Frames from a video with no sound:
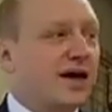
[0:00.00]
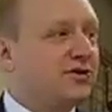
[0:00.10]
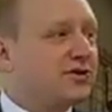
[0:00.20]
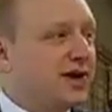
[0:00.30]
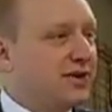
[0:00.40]

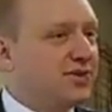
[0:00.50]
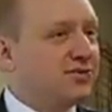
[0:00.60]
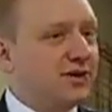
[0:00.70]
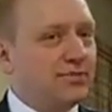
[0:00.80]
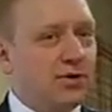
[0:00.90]
alternating
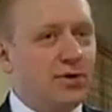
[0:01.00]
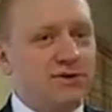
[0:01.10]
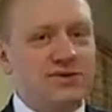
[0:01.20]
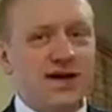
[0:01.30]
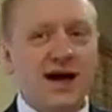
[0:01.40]
between
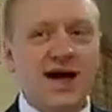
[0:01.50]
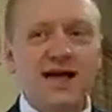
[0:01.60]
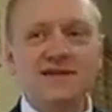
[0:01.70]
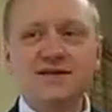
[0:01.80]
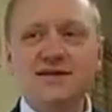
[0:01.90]
pros and
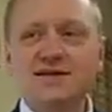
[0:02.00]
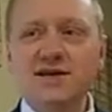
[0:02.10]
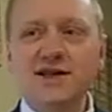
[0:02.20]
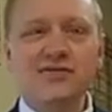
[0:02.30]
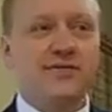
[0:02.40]
cons
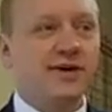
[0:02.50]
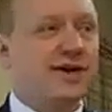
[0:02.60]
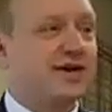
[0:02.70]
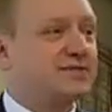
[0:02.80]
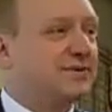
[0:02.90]
until
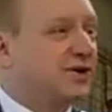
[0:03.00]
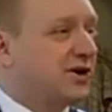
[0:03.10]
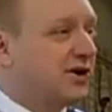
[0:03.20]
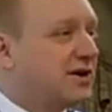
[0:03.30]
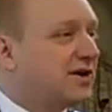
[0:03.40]
everybody has been
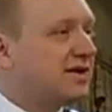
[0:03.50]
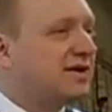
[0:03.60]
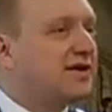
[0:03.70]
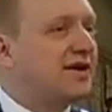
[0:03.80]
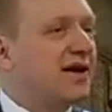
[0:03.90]
heard,
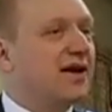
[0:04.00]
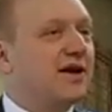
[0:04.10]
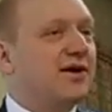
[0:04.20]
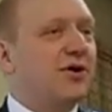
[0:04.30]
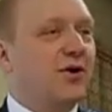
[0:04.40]

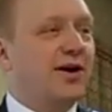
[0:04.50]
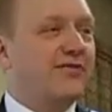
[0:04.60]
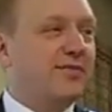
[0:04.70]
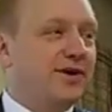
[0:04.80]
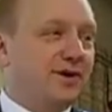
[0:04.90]
or
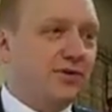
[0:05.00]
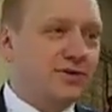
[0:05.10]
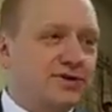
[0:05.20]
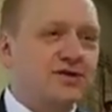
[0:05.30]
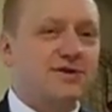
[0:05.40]
everybody who
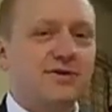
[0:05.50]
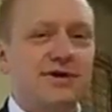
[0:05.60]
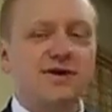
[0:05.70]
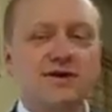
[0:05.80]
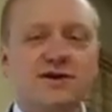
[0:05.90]
wishes to be
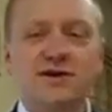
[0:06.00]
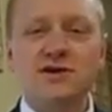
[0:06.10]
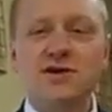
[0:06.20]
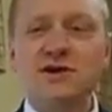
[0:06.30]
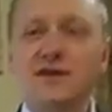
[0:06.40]
heard is
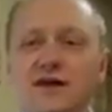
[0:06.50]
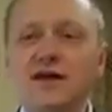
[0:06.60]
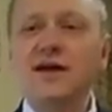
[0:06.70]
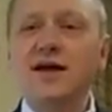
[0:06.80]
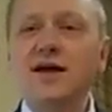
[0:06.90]
heard.
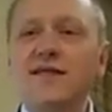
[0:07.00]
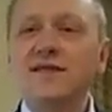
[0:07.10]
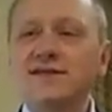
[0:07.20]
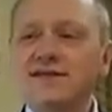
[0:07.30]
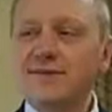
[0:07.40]

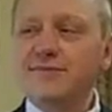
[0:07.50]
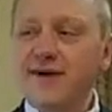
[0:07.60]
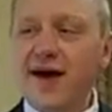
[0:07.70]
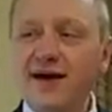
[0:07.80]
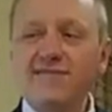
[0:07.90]
Then step
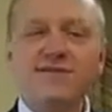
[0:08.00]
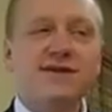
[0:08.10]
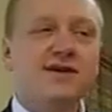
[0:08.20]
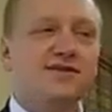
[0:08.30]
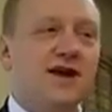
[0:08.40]
5,
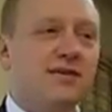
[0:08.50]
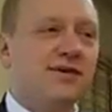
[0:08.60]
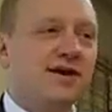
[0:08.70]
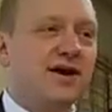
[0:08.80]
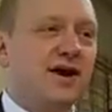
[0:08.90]
the
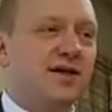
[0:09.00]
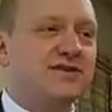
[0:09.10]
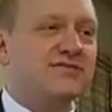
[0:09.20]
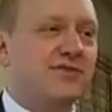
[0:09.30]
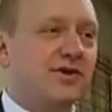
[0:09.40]
chairman
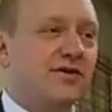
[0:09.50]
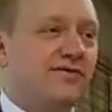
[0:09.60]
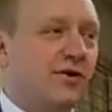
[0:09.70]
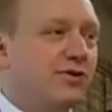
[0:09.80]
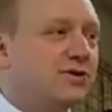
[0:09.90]
calls for a
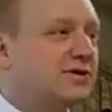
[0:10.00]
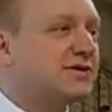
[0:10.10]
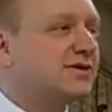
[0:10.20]
vote